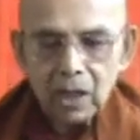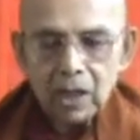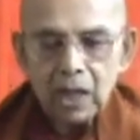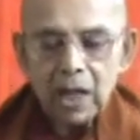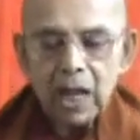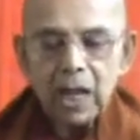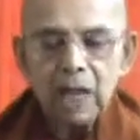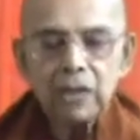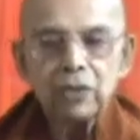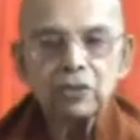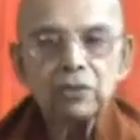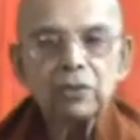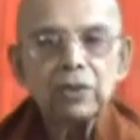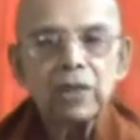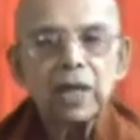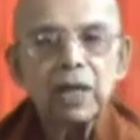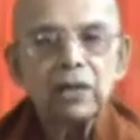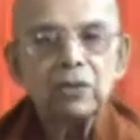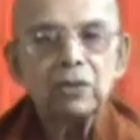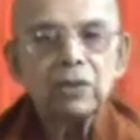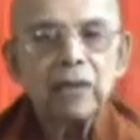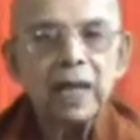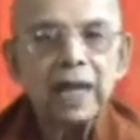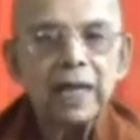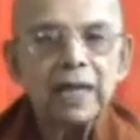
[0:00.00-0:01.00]
as we are
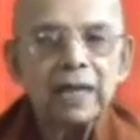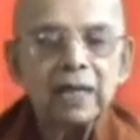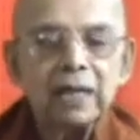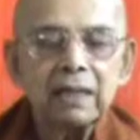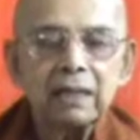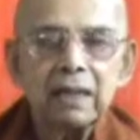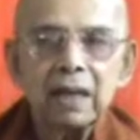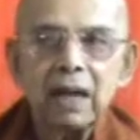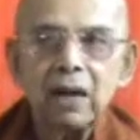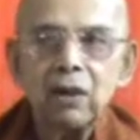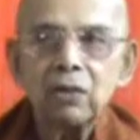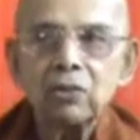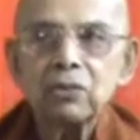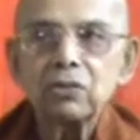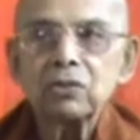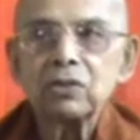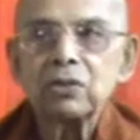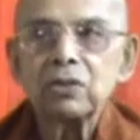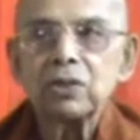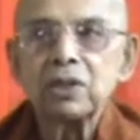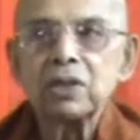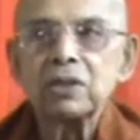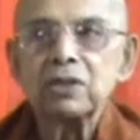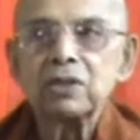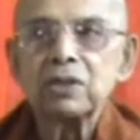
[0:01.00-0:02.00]
trying out
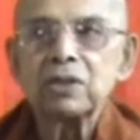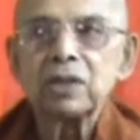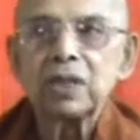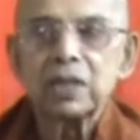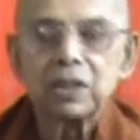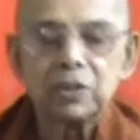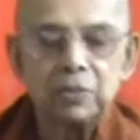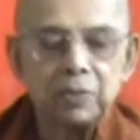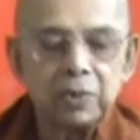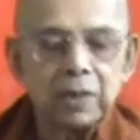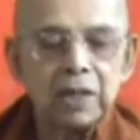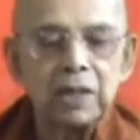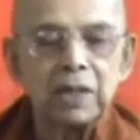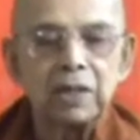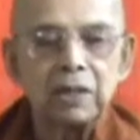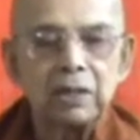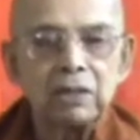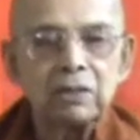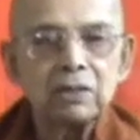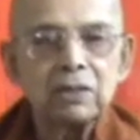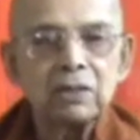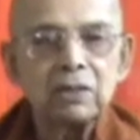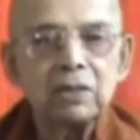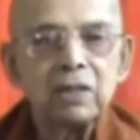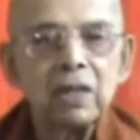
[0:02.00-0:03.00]
this
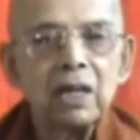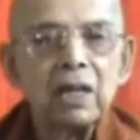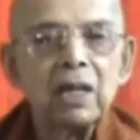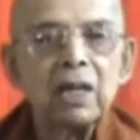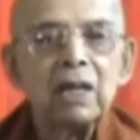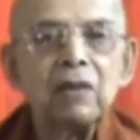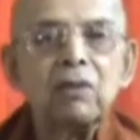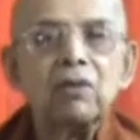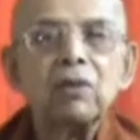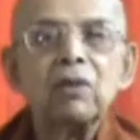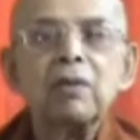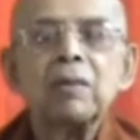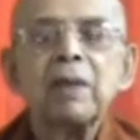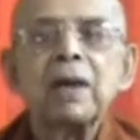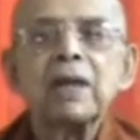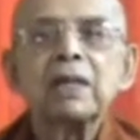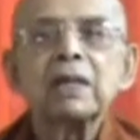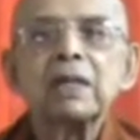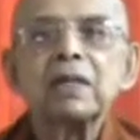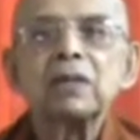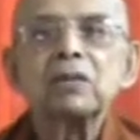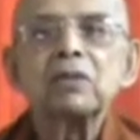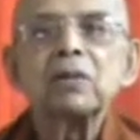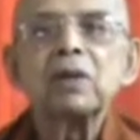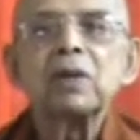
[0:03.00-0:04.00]
experience, we might
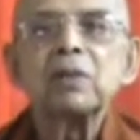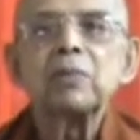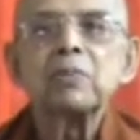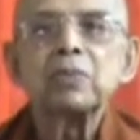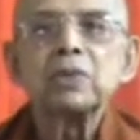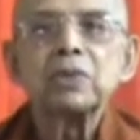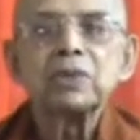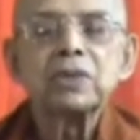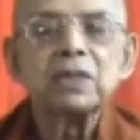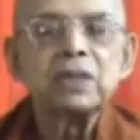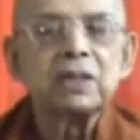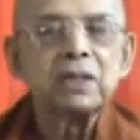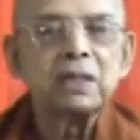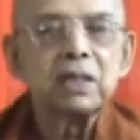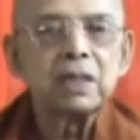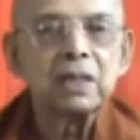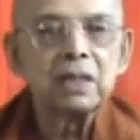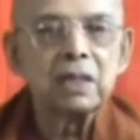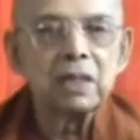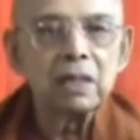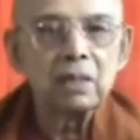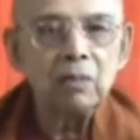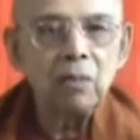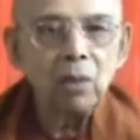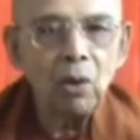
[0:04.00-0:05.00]
as well proceed a
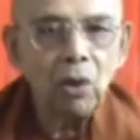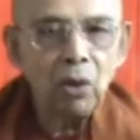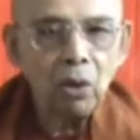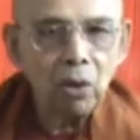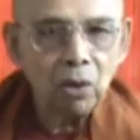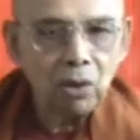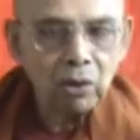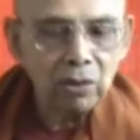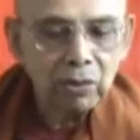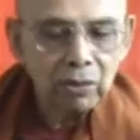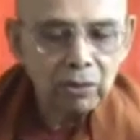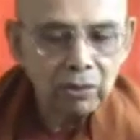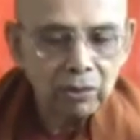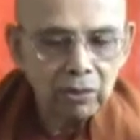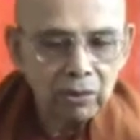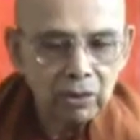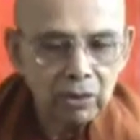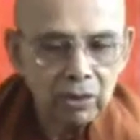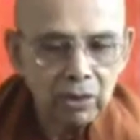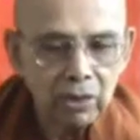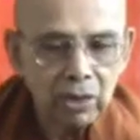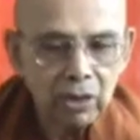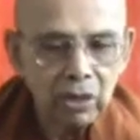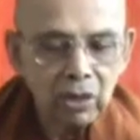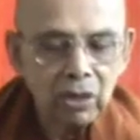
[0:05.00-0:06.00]
little more.
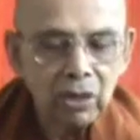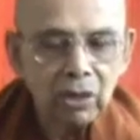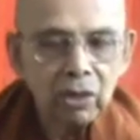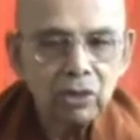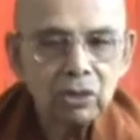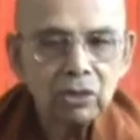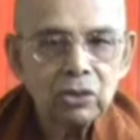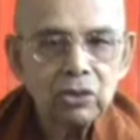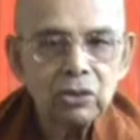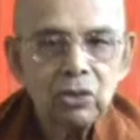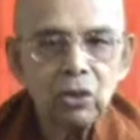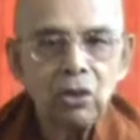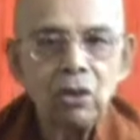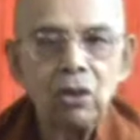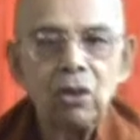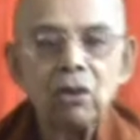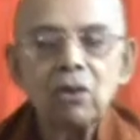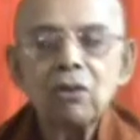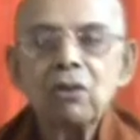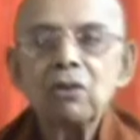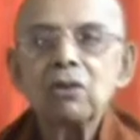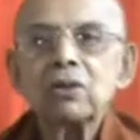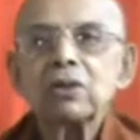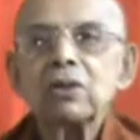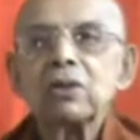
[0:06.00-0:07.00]

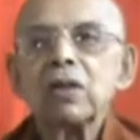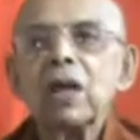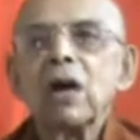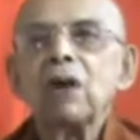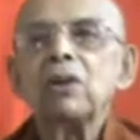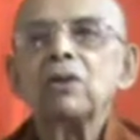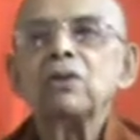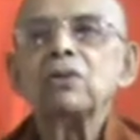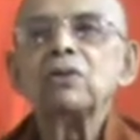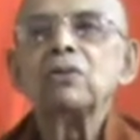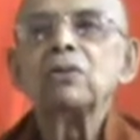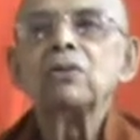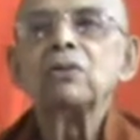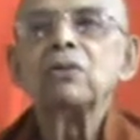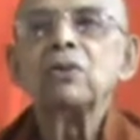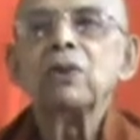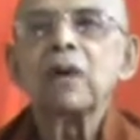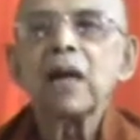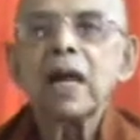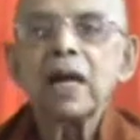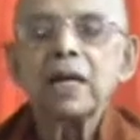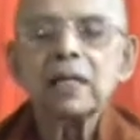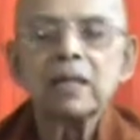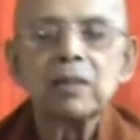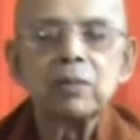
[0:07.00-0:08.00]
So now you look
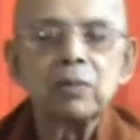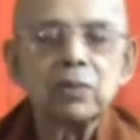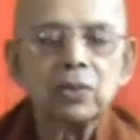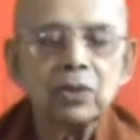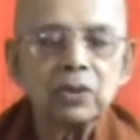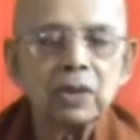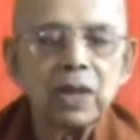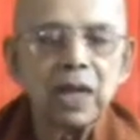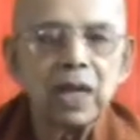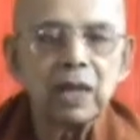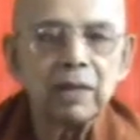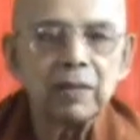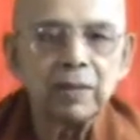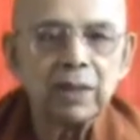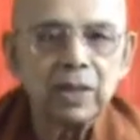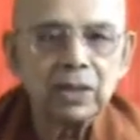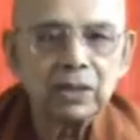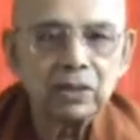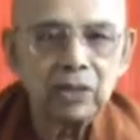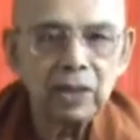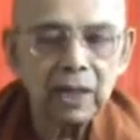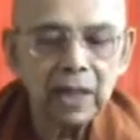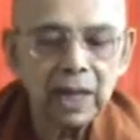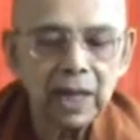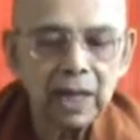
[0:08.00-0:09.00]
at the Buddha
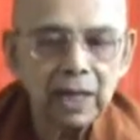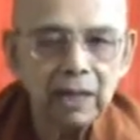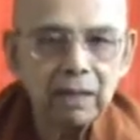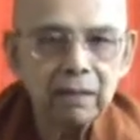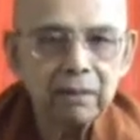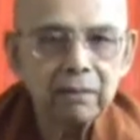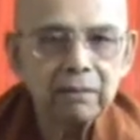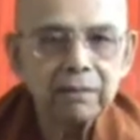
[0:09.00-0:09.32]
image again